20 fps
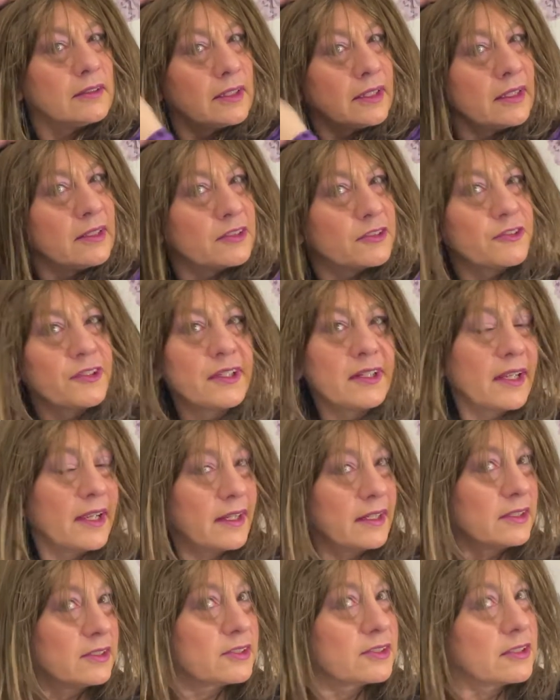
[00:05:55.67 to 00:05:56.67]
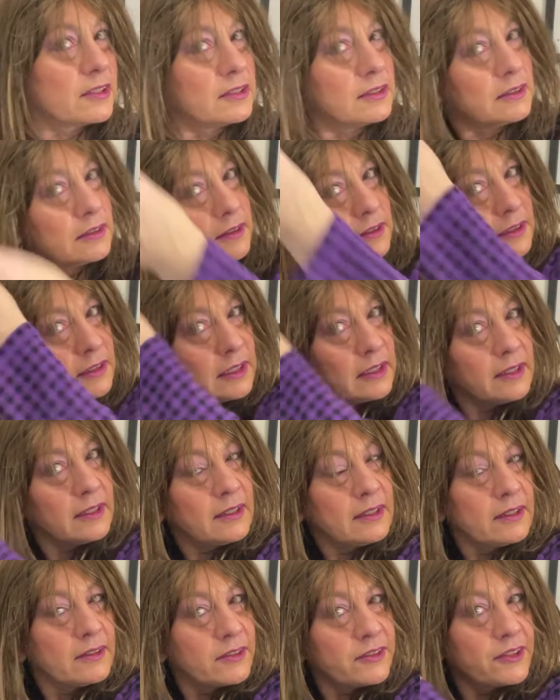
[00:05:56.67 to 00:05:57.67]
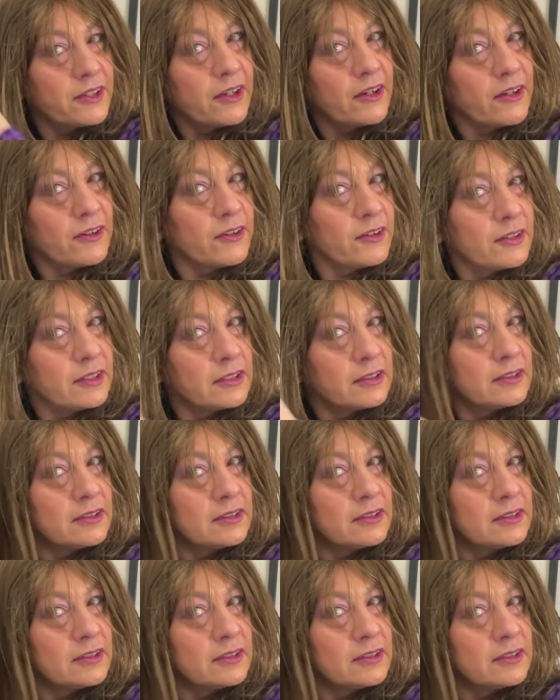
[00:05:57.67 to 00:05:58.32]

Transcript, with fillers: in three days. So